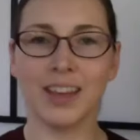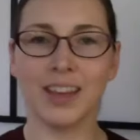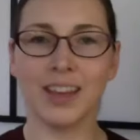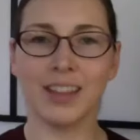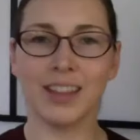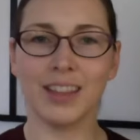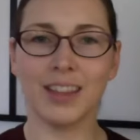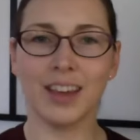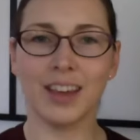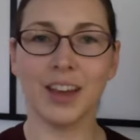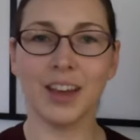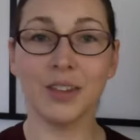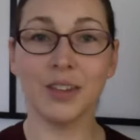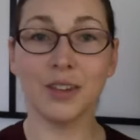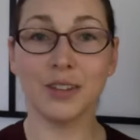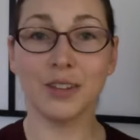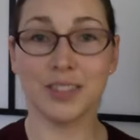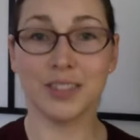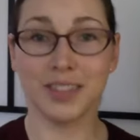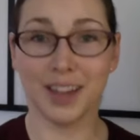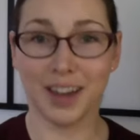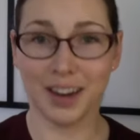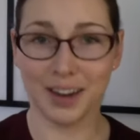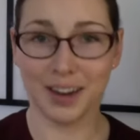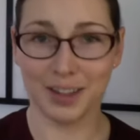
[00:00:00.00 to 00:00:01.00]
the other
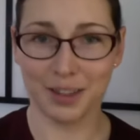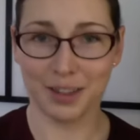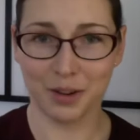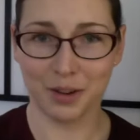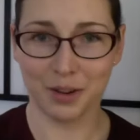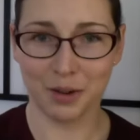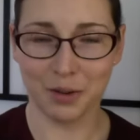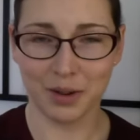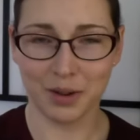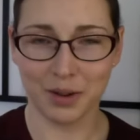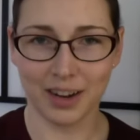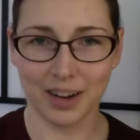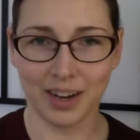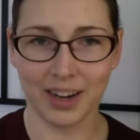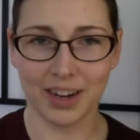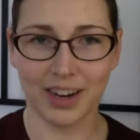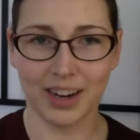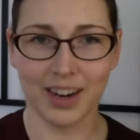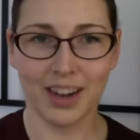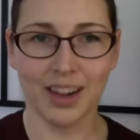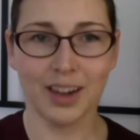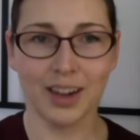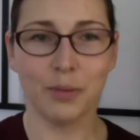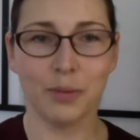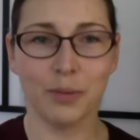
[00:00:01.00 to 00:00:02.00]
side of the coin,
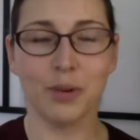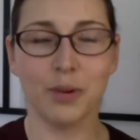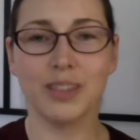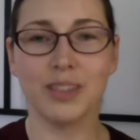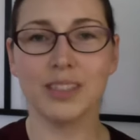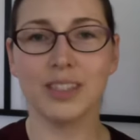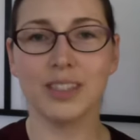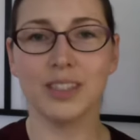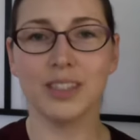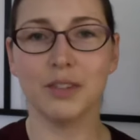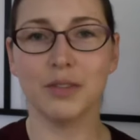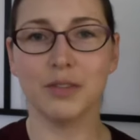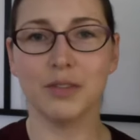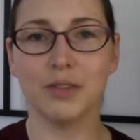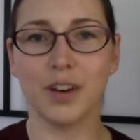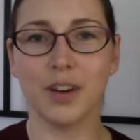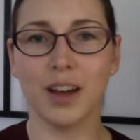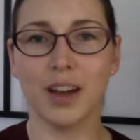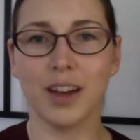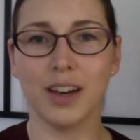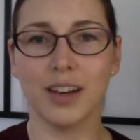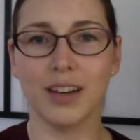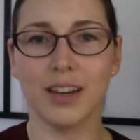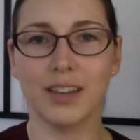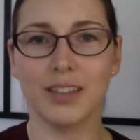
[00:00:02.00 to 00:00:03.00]
what do you
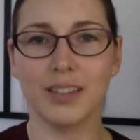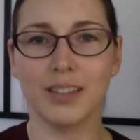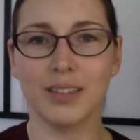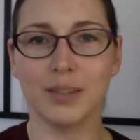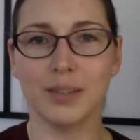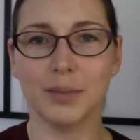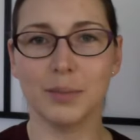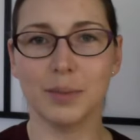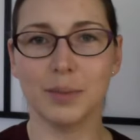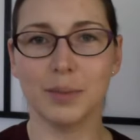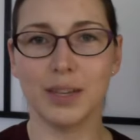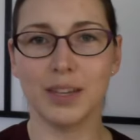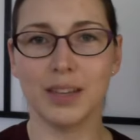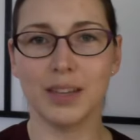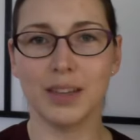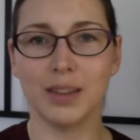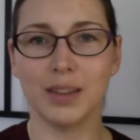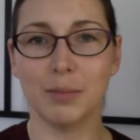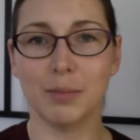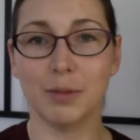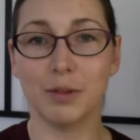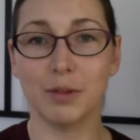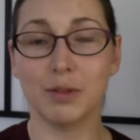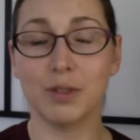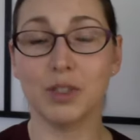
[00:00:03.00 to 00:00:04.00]
find to be
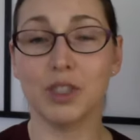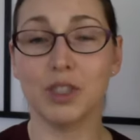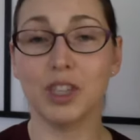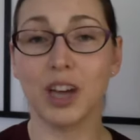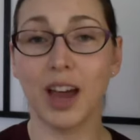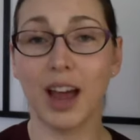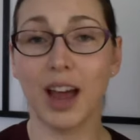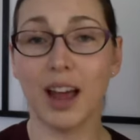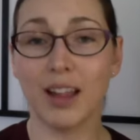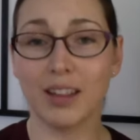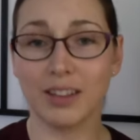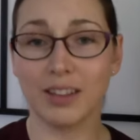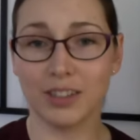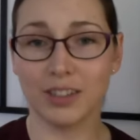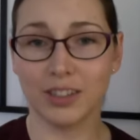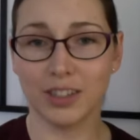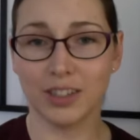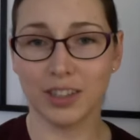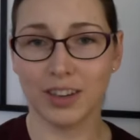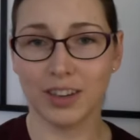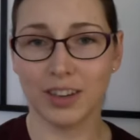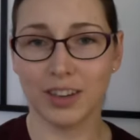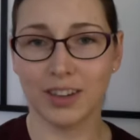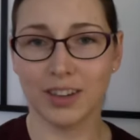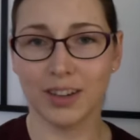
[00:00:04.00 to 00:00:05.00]
the most
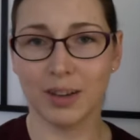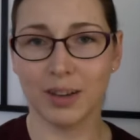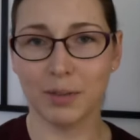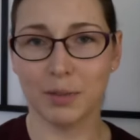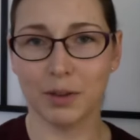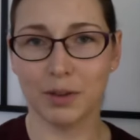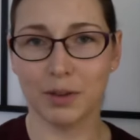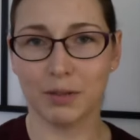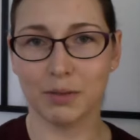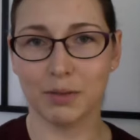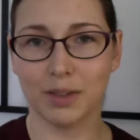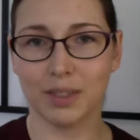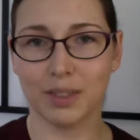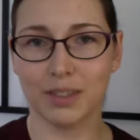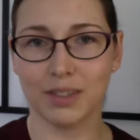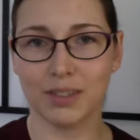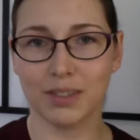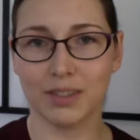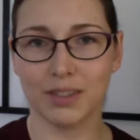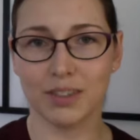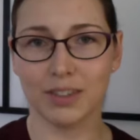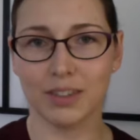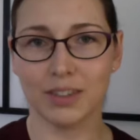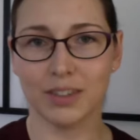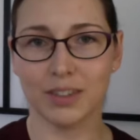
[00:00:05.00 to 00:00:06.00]
challenging about
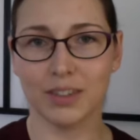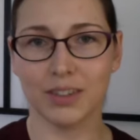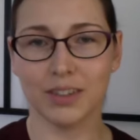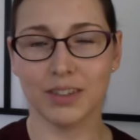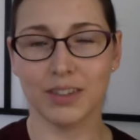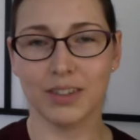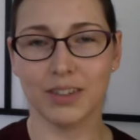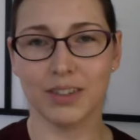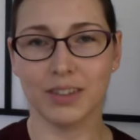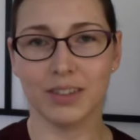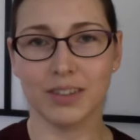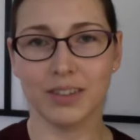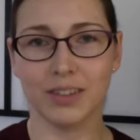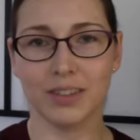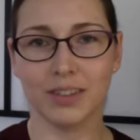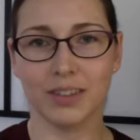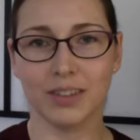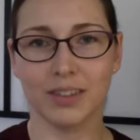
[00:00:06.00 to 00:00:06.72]
research? Uh,